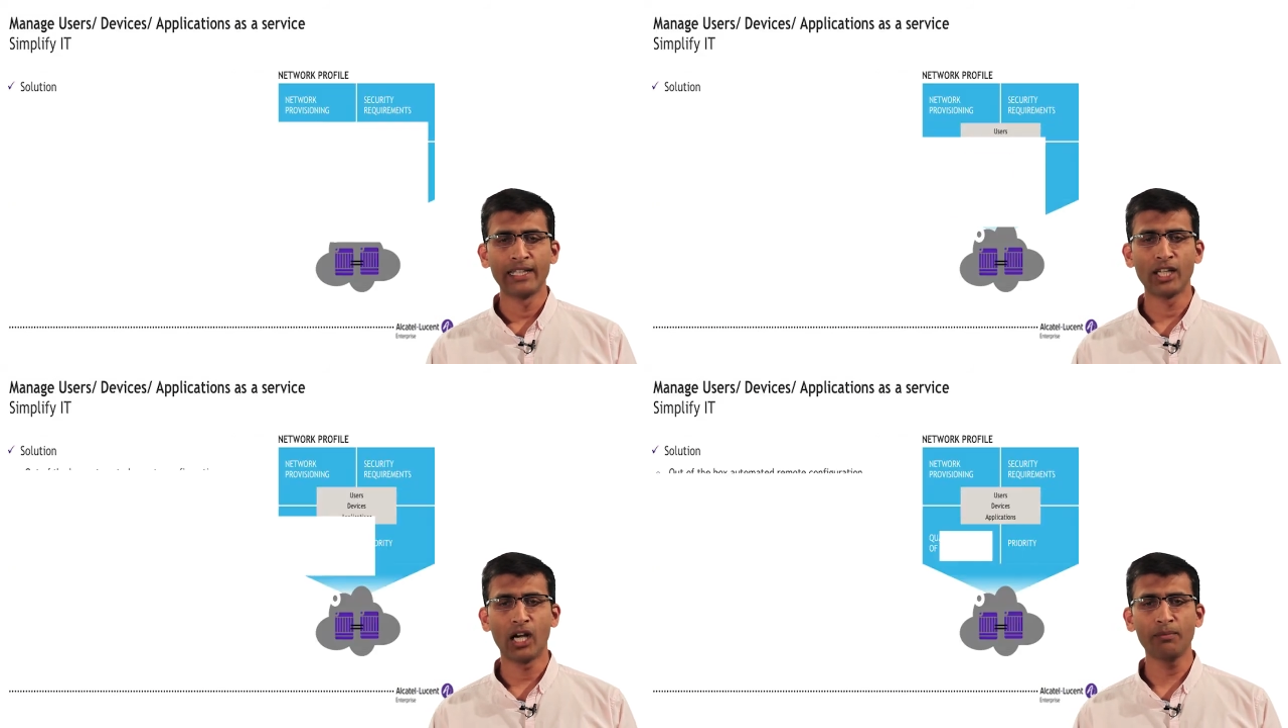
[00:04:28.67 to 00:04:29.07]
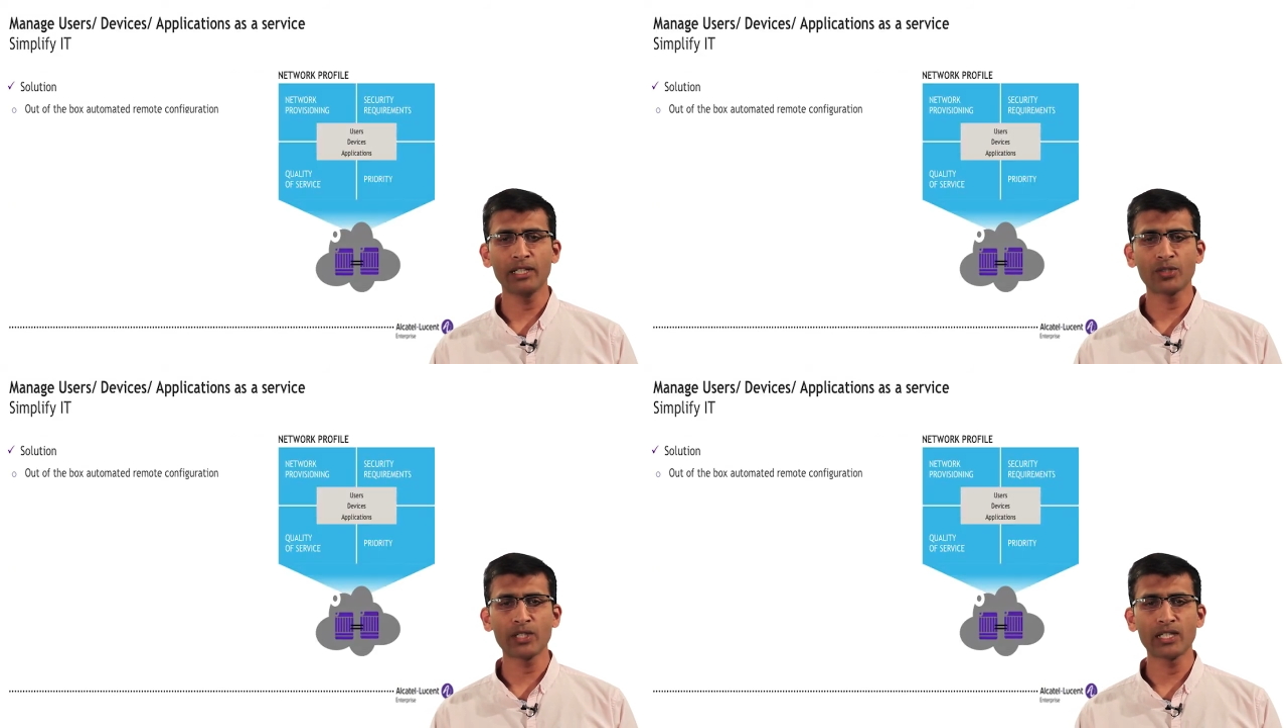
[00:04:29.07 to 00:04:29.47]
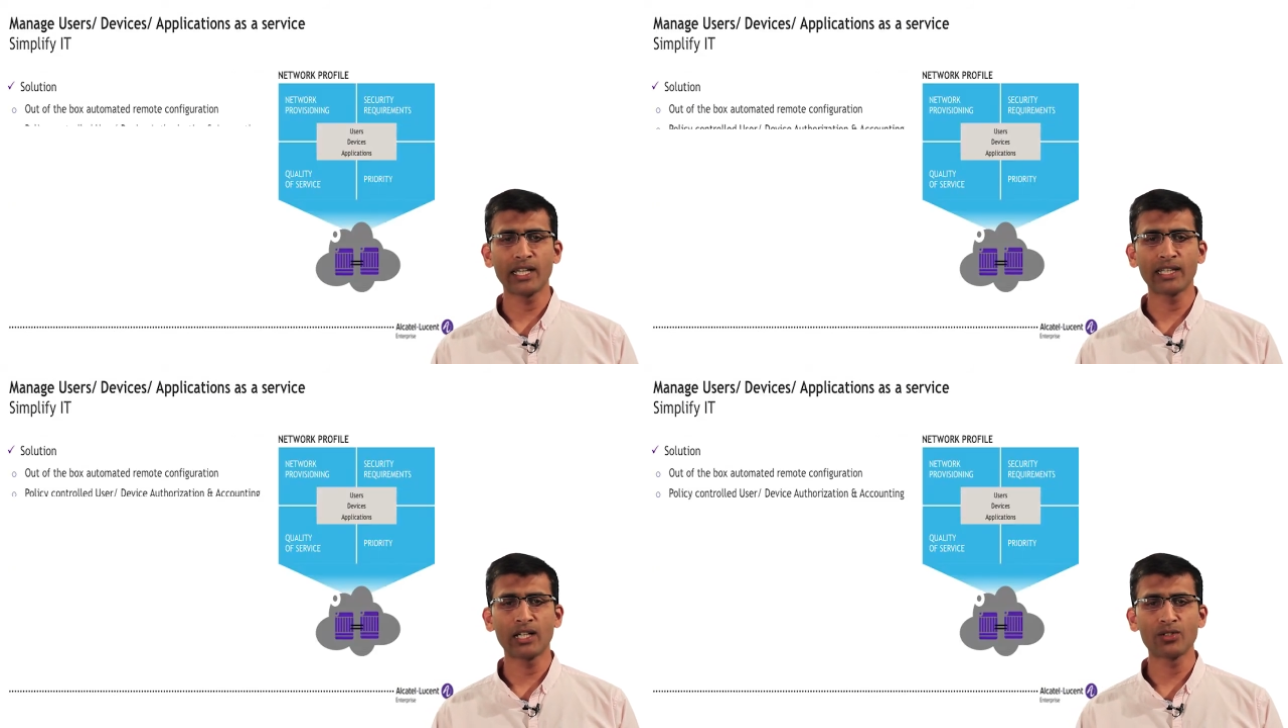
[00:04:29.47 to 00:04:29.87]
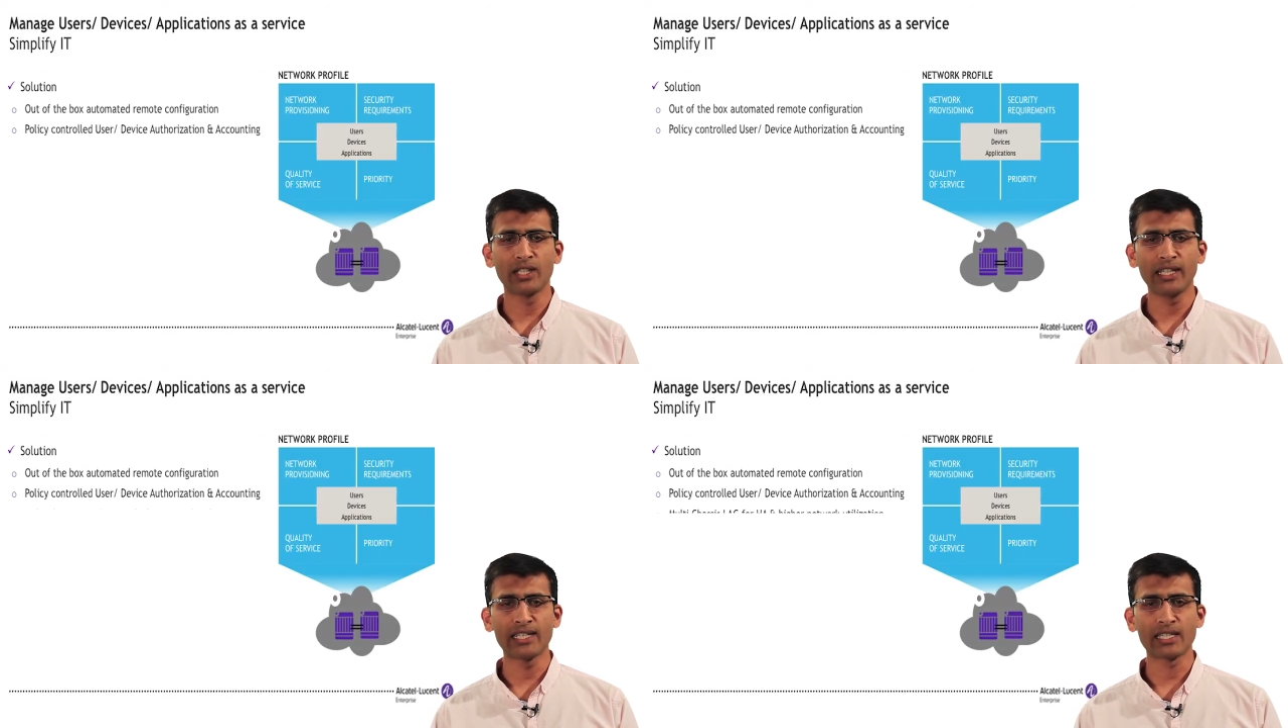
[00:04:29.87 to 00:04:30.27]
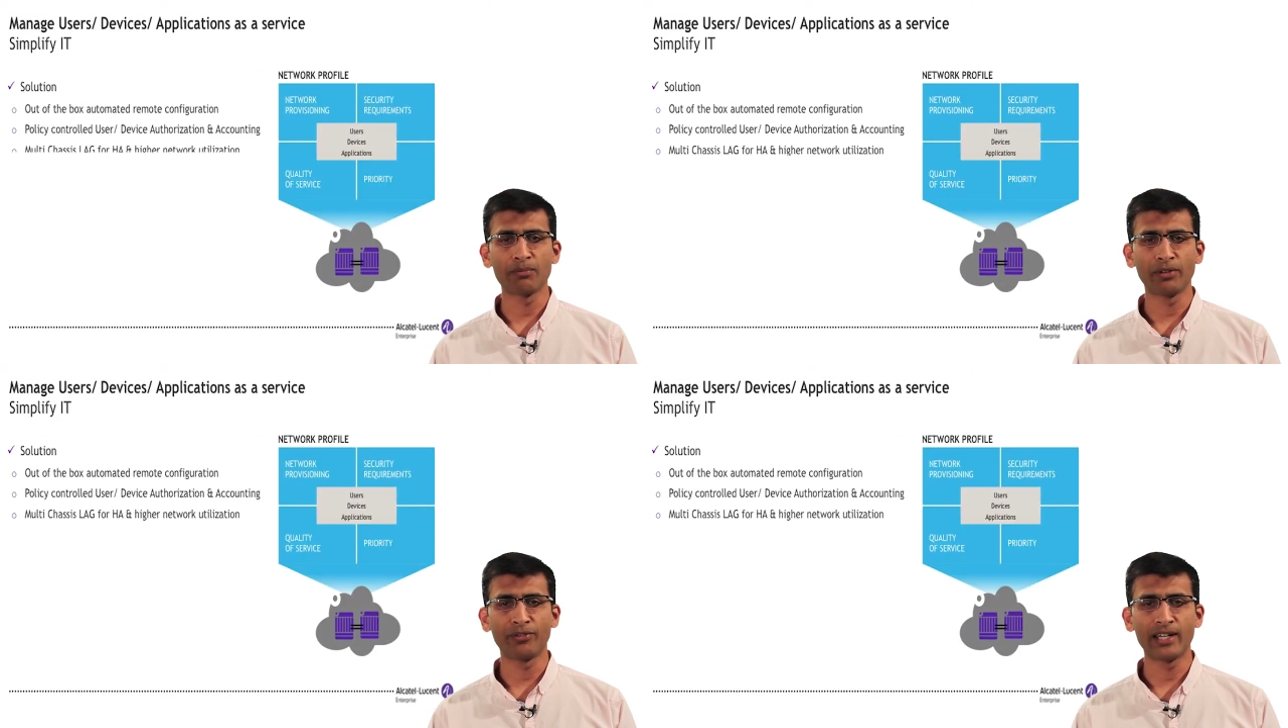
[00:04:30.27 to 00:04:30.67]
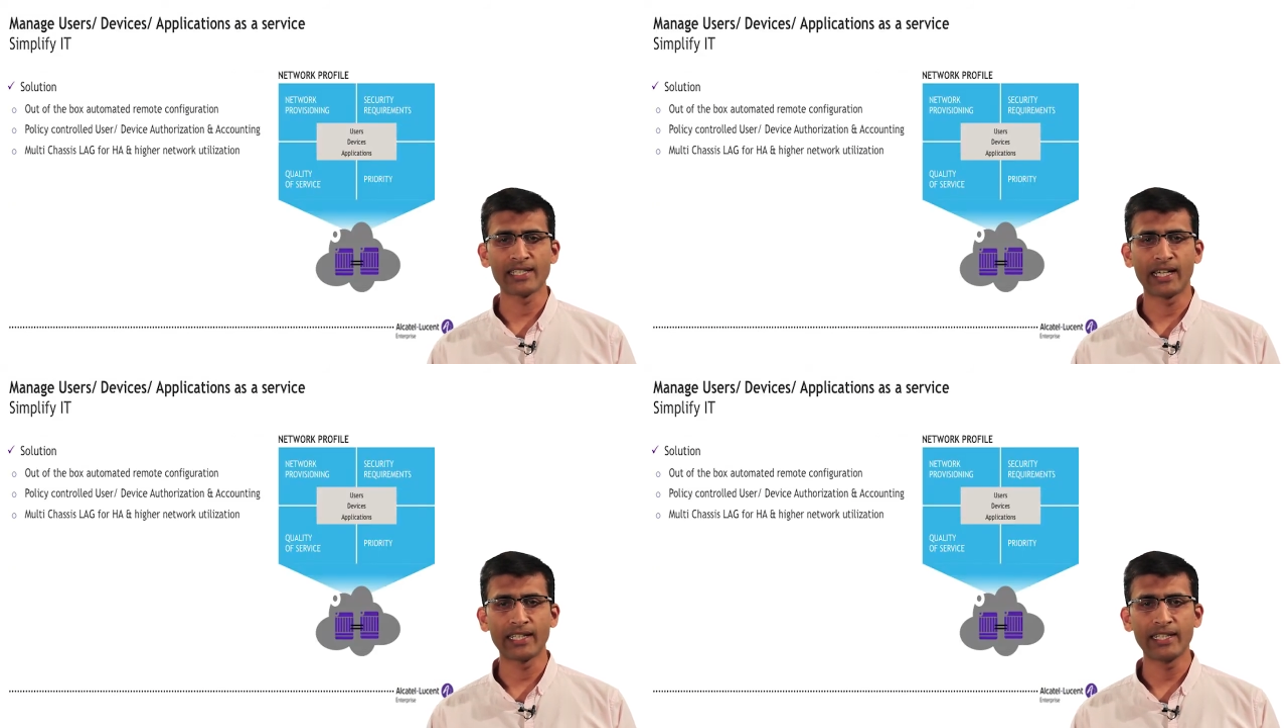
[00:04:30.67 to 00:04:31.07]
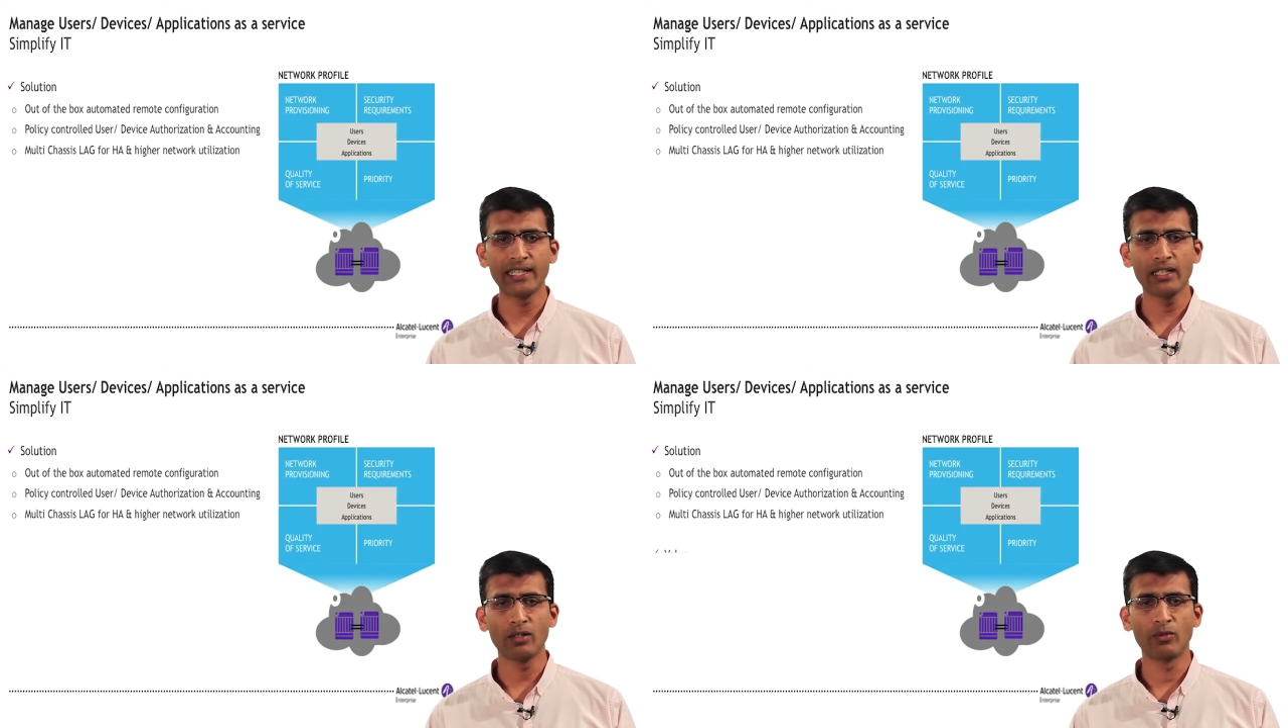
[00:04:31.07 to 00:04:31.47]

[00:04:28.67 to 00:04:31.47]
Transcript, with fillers: The OmniSwitch 9000E simplifies IT